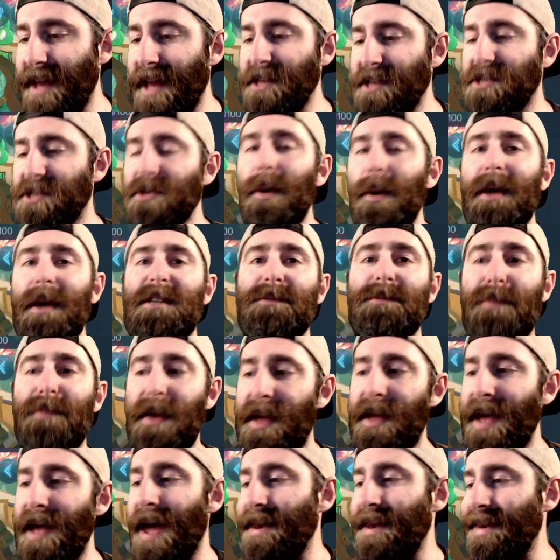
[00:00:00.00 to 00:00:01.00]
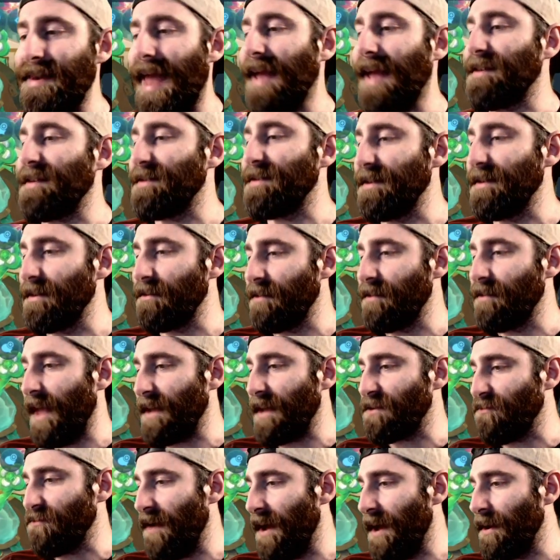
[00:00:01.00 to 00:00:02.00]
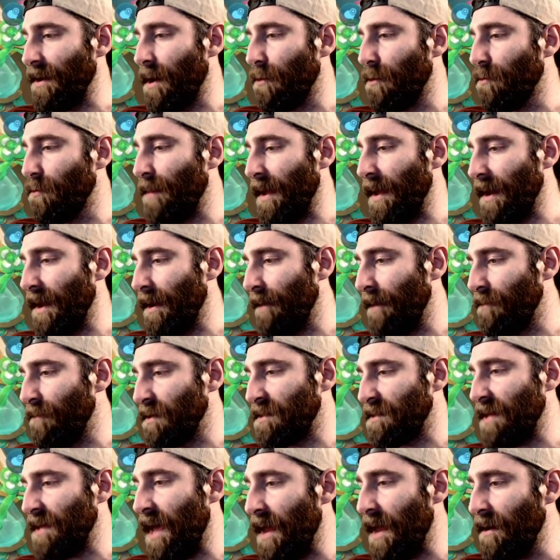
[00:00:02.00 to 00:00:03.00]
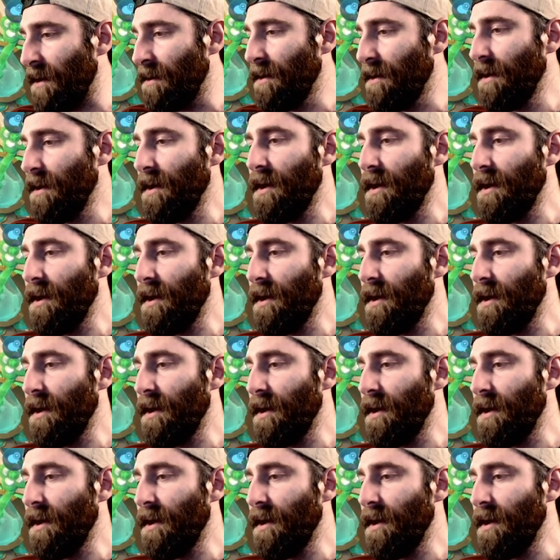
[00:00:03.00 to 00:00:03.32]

get 2 XP, and next round I will be at level 10.